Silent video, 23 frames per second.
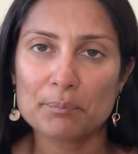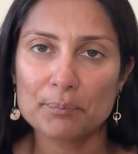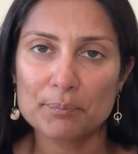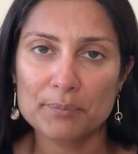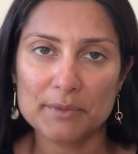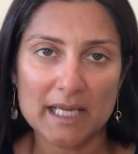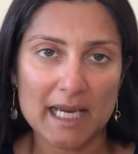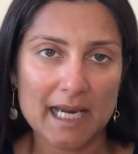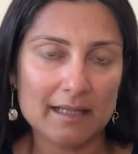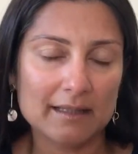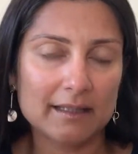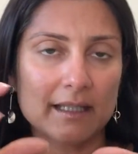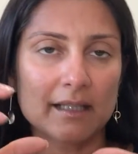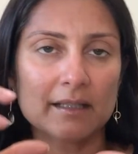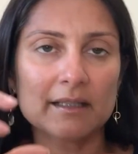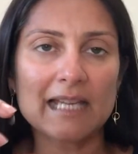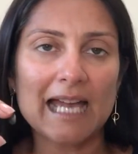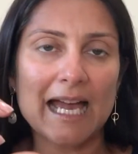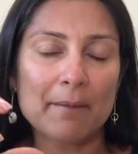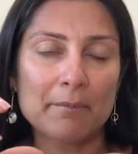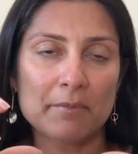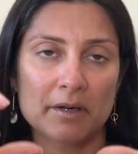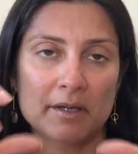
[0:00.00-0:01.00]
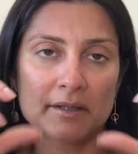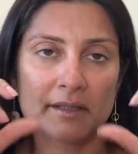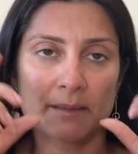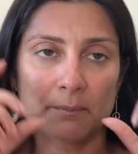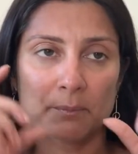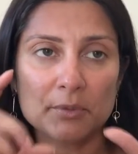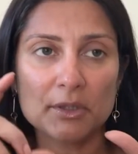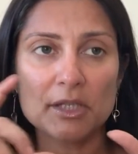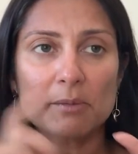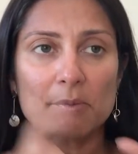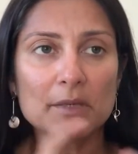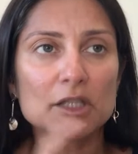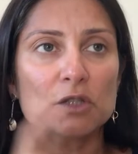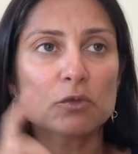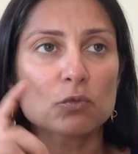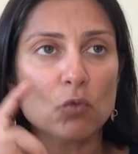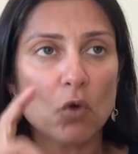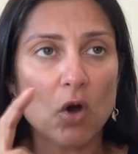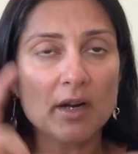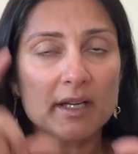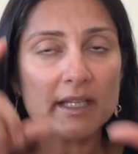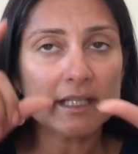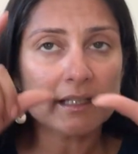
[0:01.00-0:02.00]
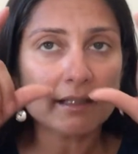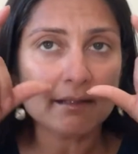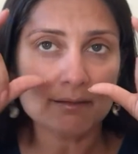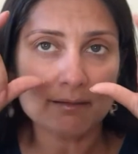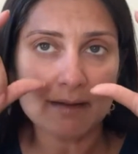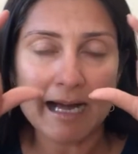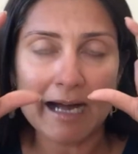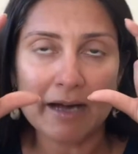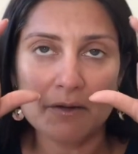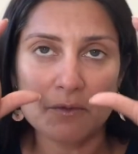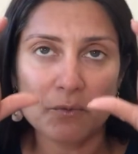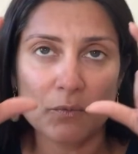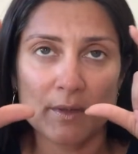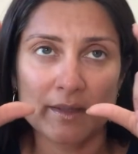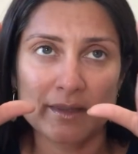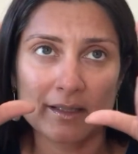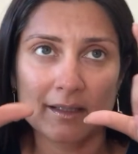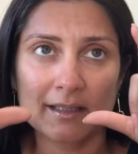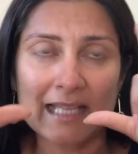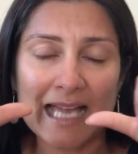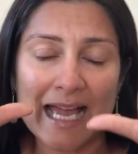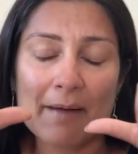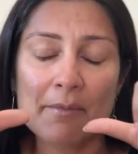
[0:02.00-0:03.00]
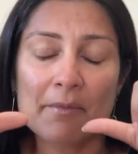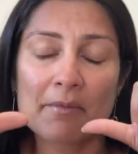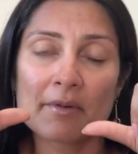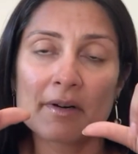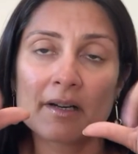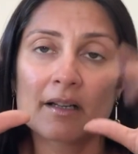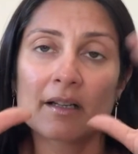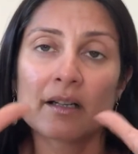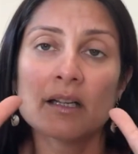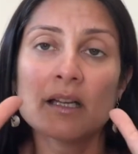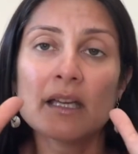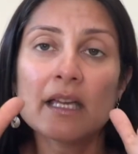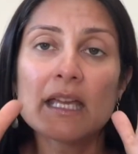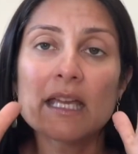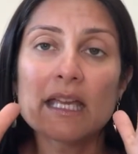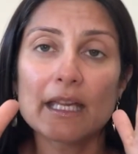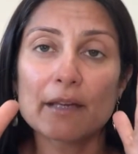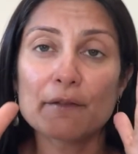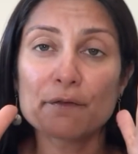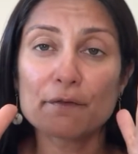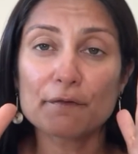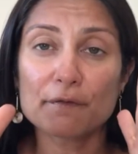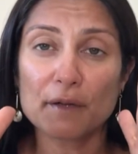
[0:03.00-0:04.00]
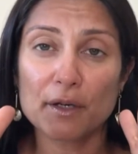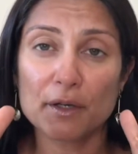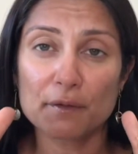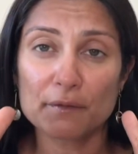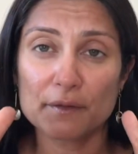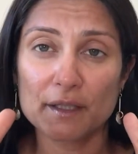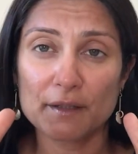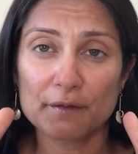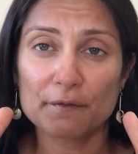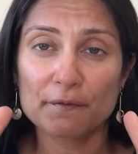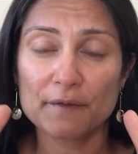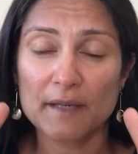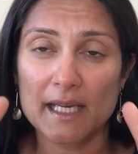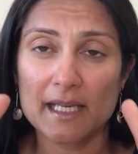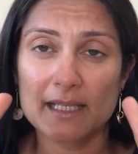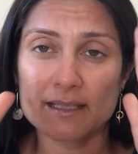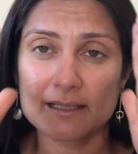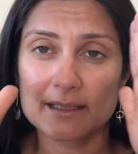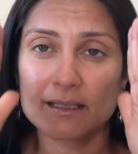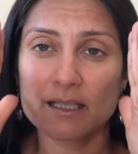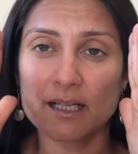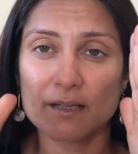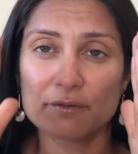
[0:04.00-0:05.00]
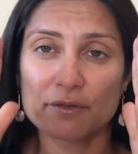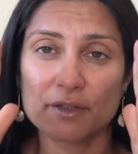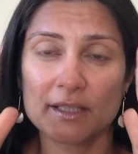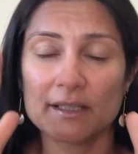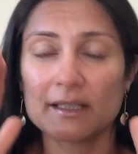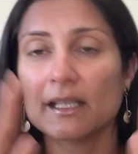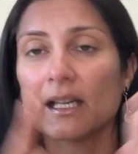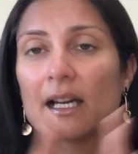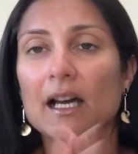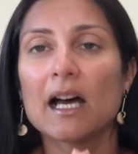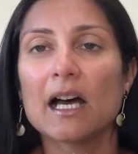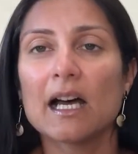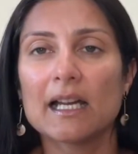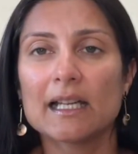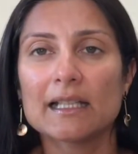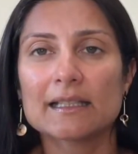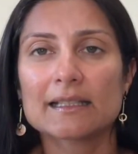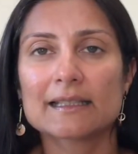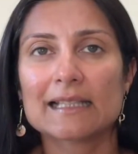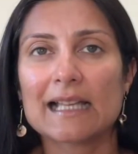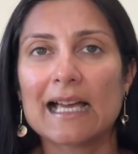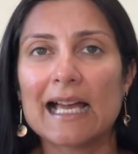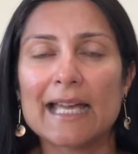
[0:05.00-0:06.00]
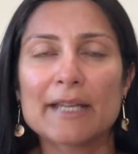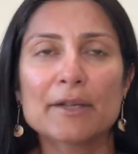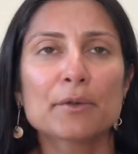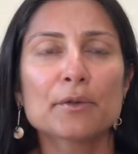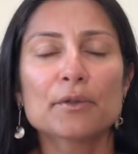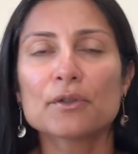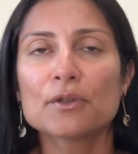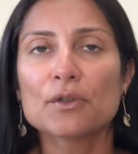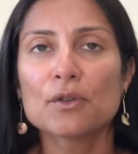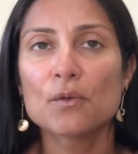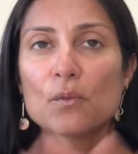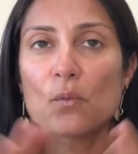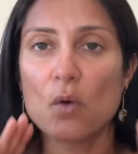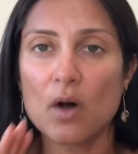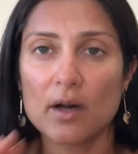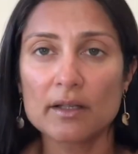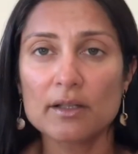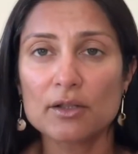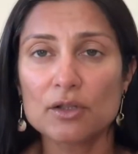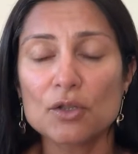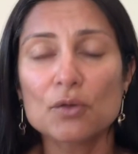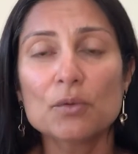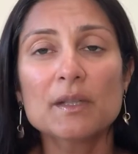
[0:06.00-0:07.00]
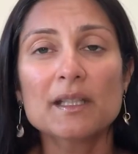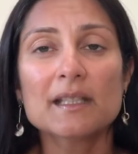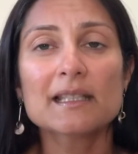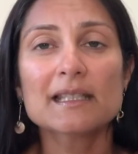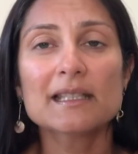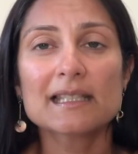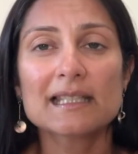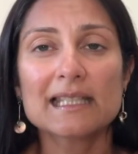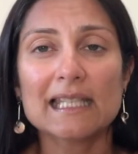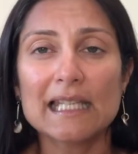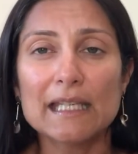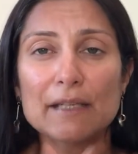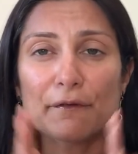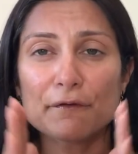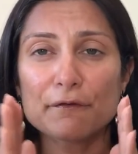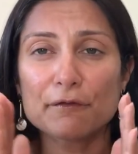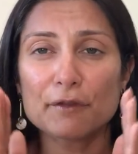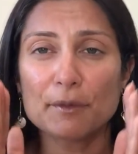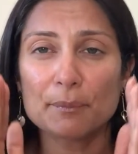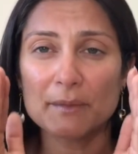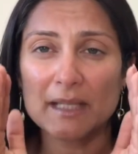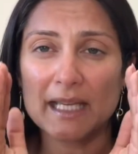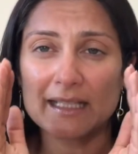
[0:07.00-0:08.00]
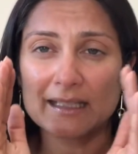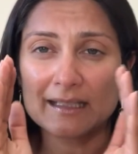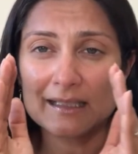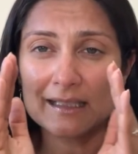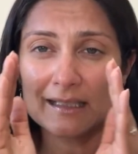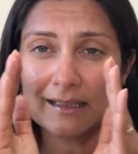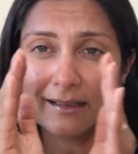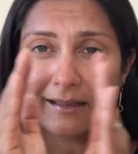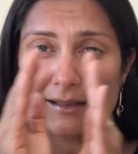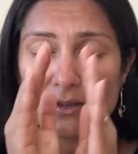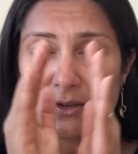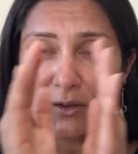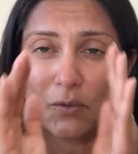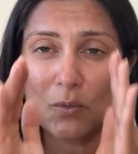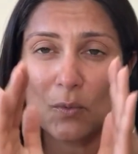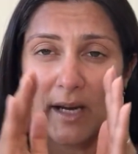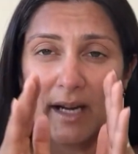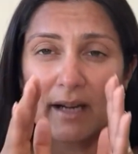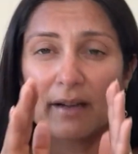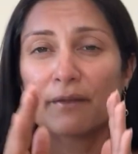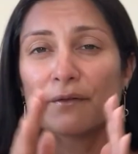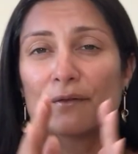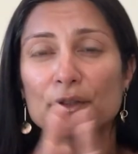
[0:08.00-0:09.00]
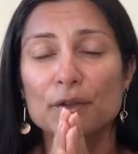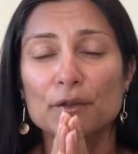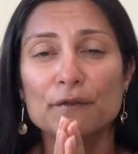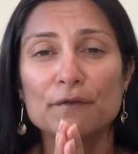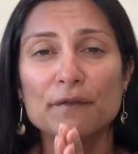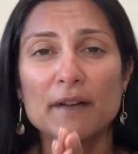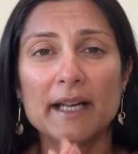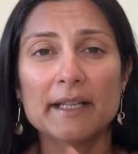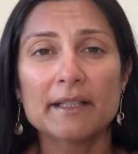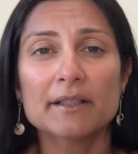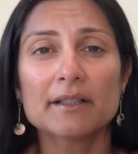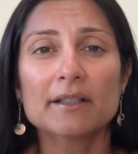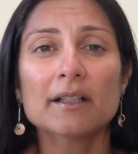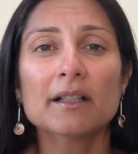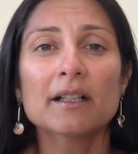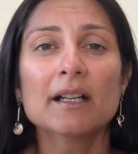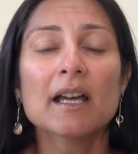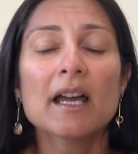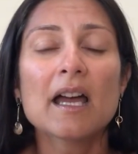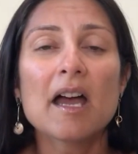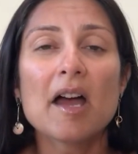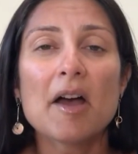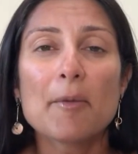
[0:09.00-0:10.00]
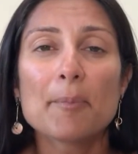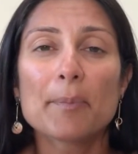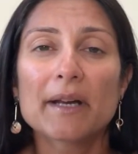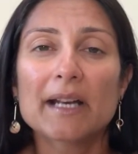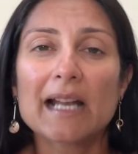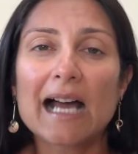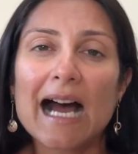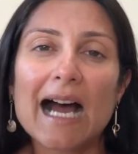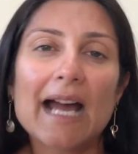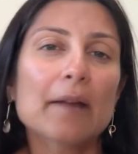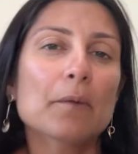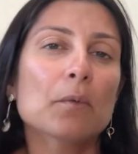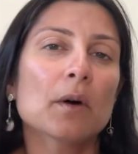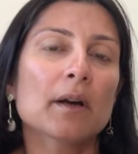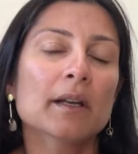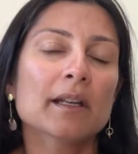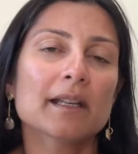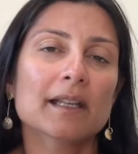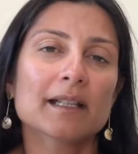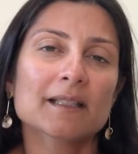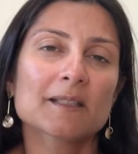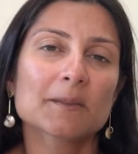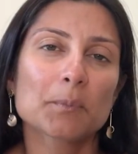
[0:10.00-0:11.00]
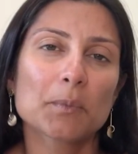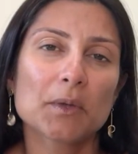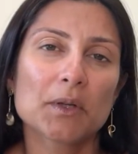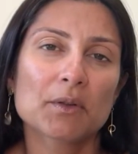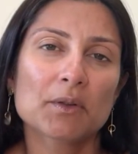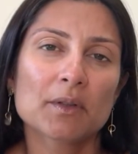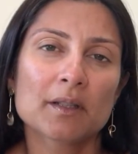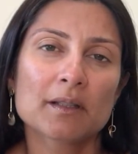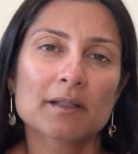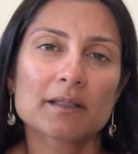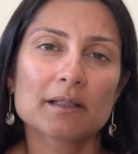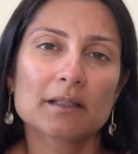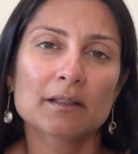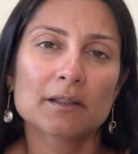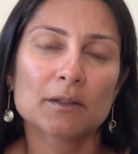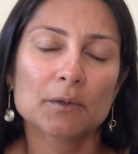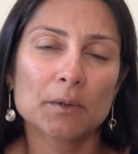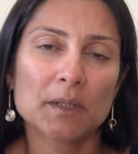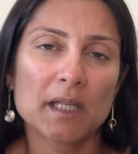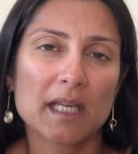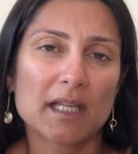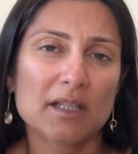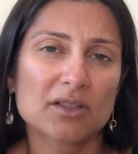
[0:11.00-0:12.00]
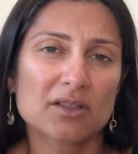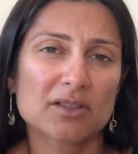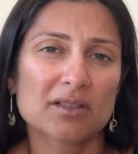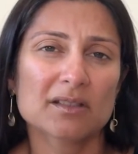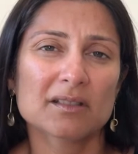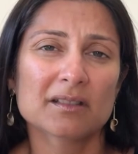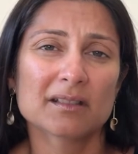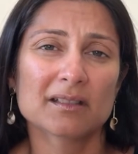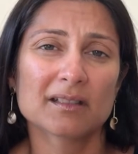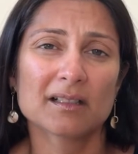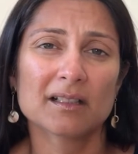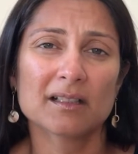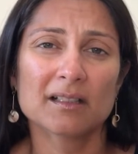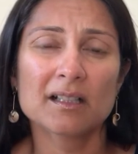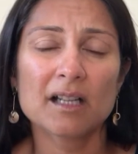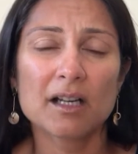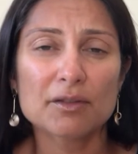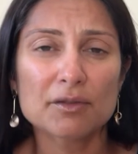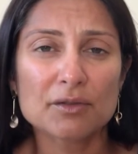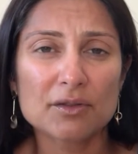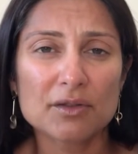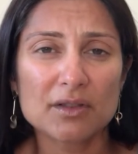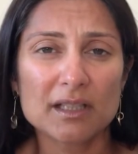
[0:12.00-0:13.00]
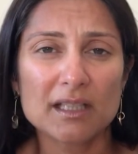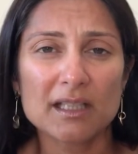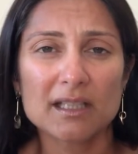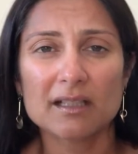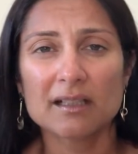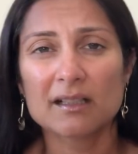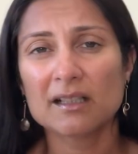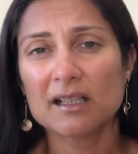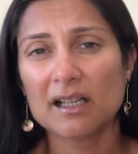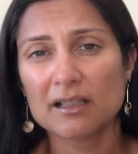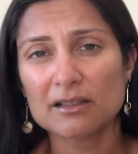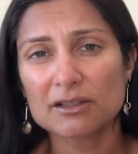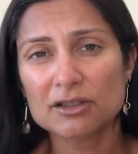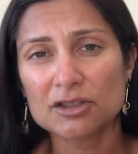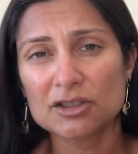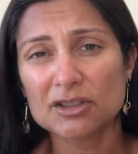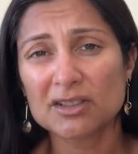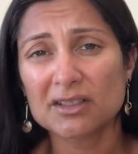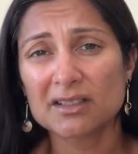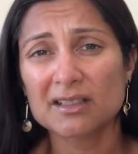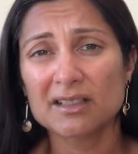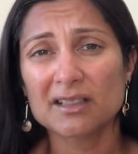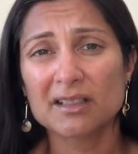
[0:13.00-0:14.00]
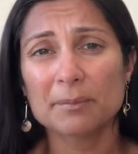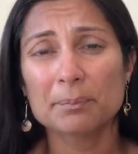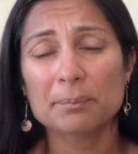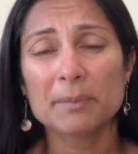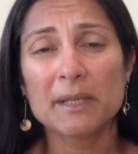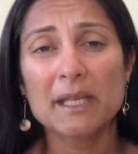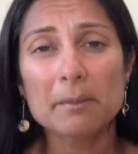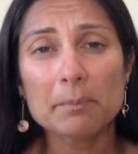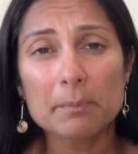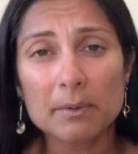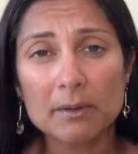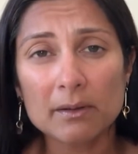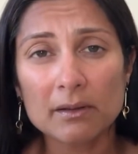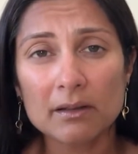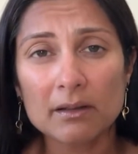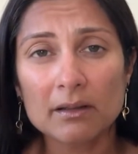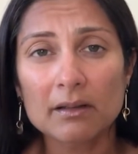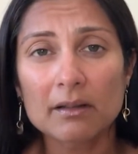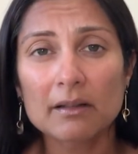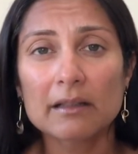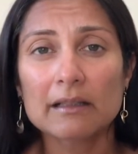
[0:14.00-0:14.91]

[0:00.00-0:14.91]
take their camera. They're pretty much walking around with the camera in front of their face, covering their eyes. I don't know what you can see from that little square viewfinder, but I want to experience a location, a country, a culture, a people